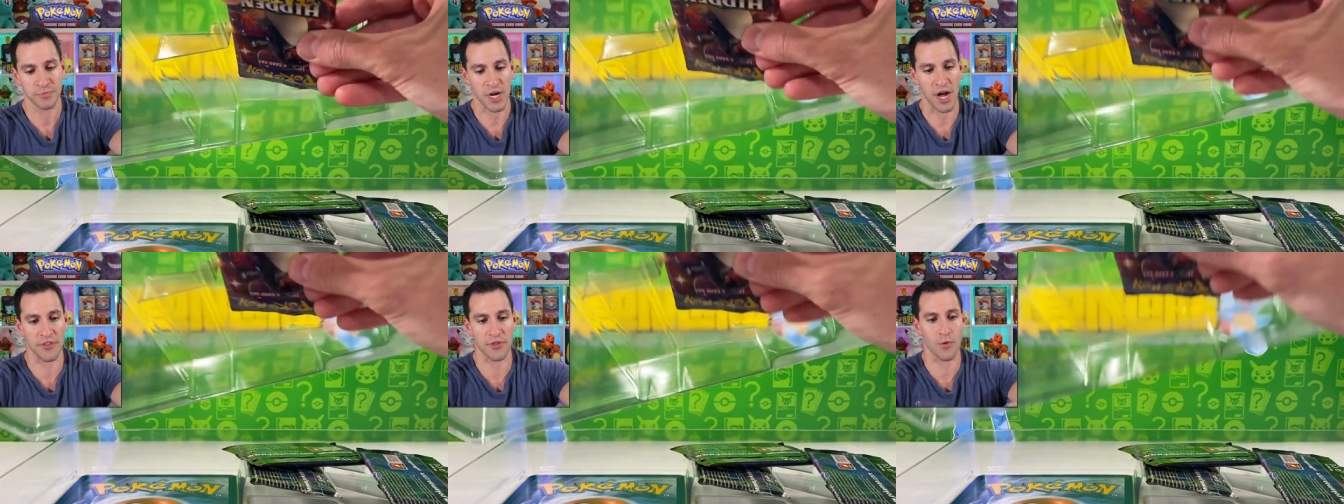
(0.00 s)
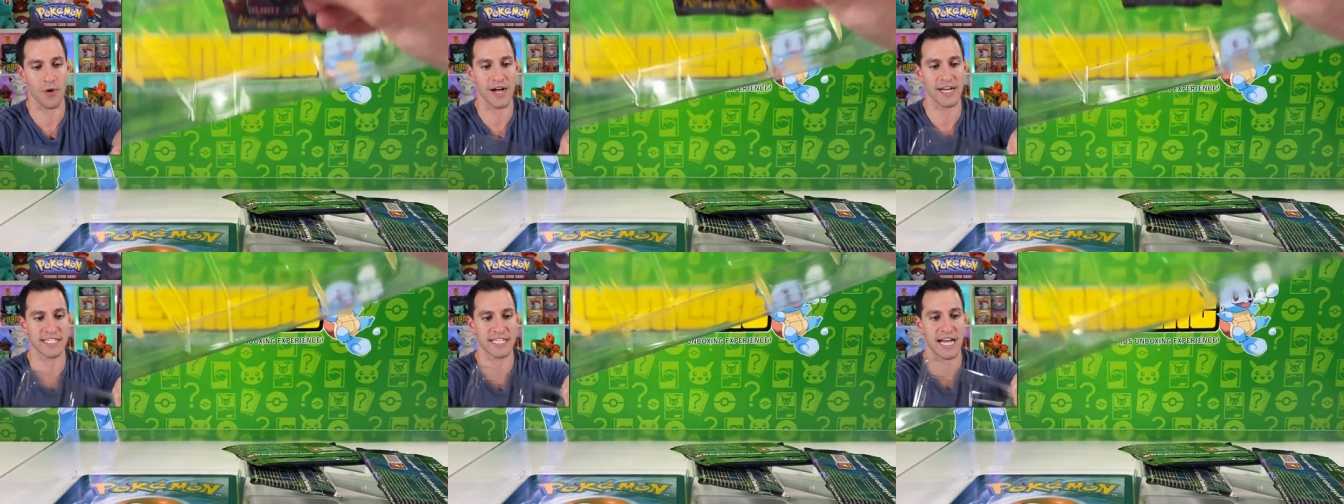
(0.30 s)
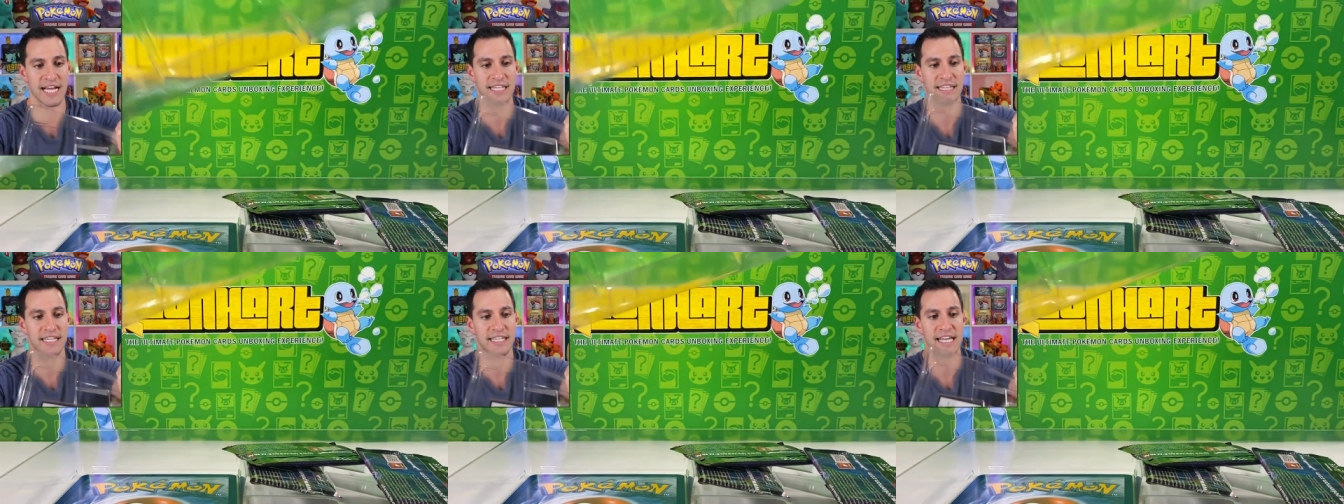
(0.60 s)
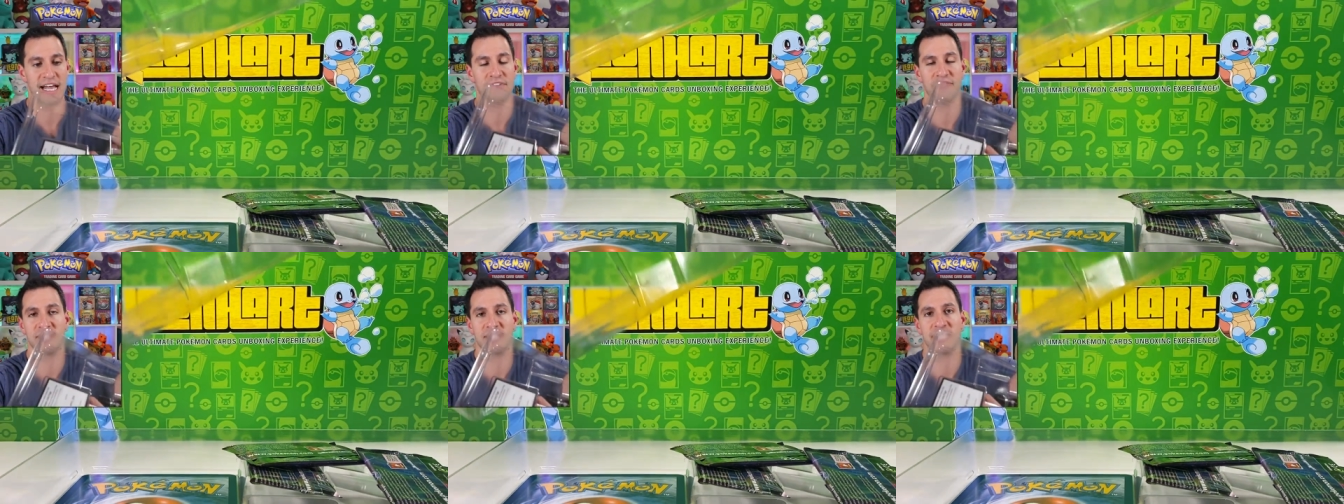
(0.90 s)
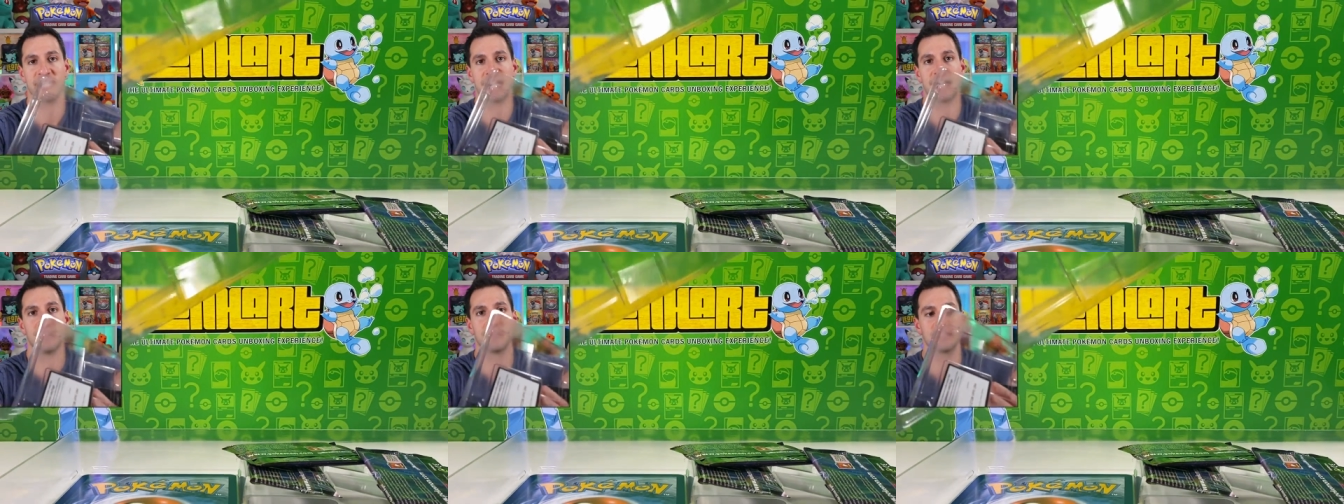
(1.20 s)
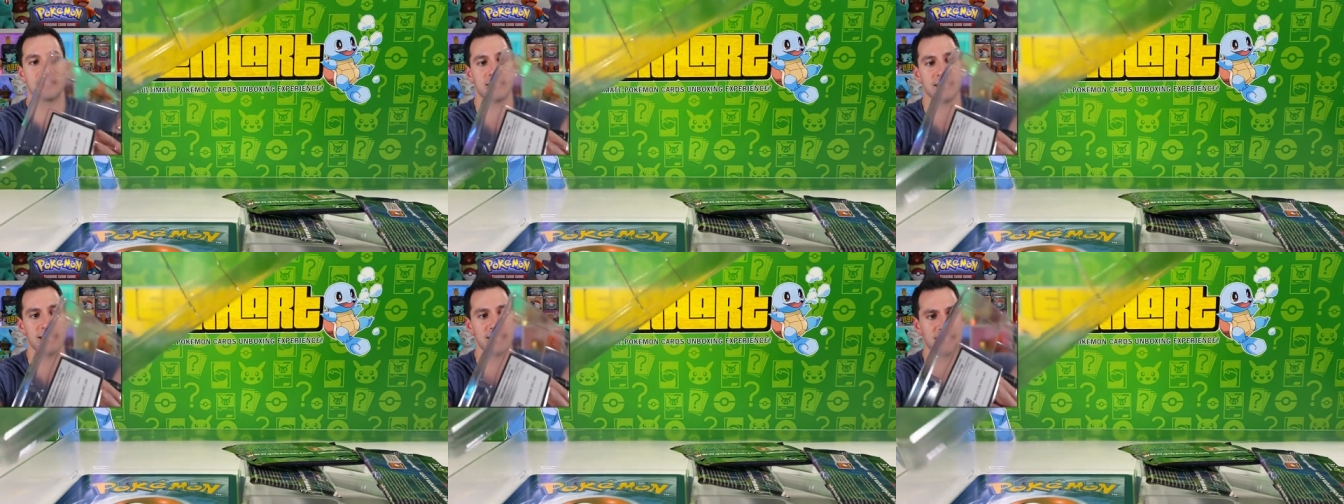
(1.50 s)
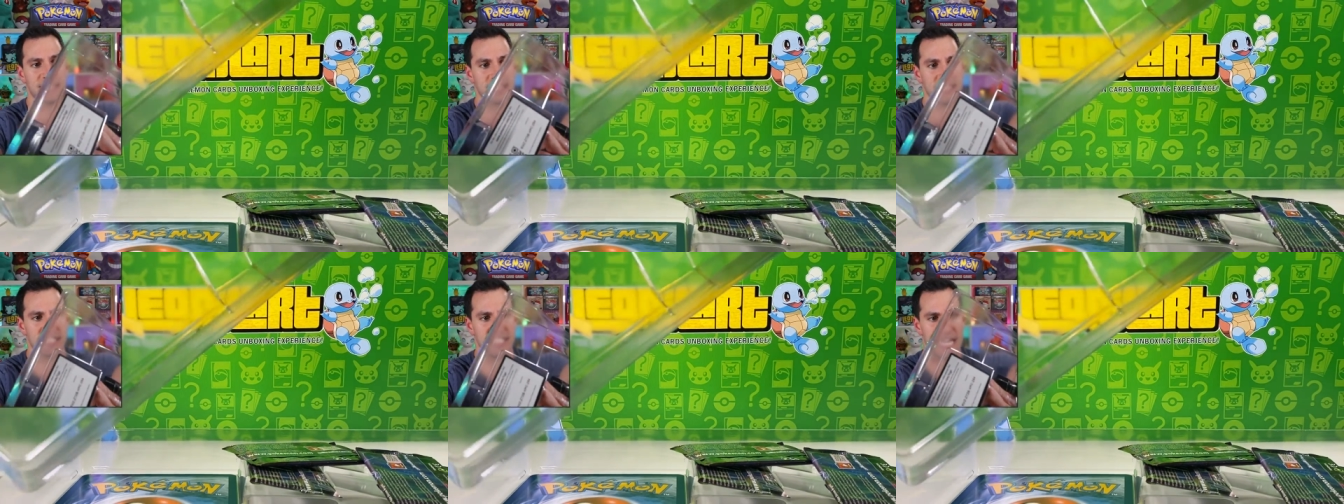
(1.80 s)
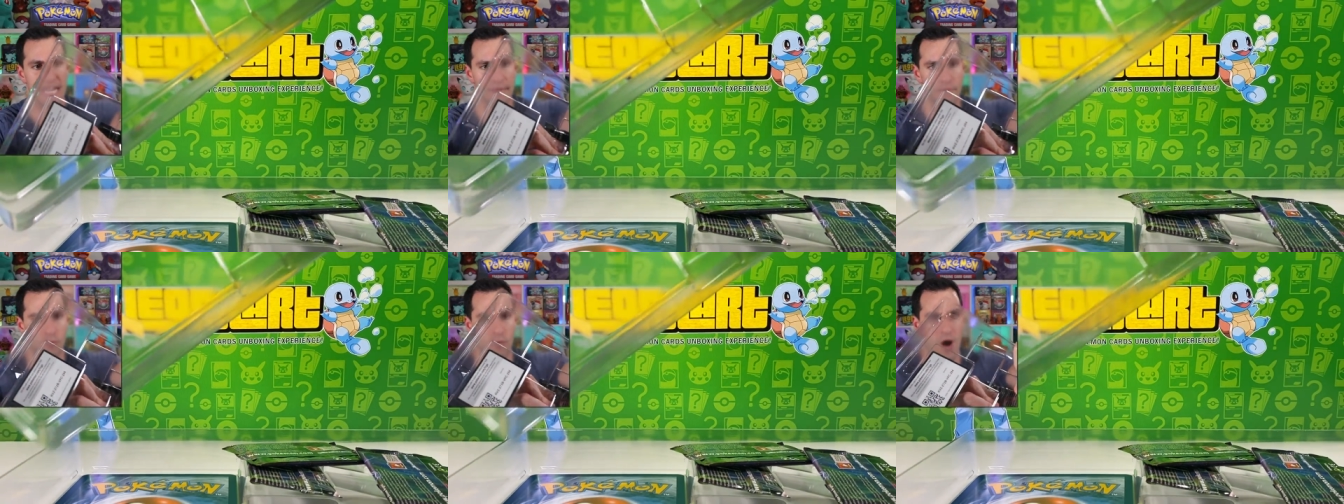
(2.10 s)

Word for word: Otherwise, I think everything else is the same.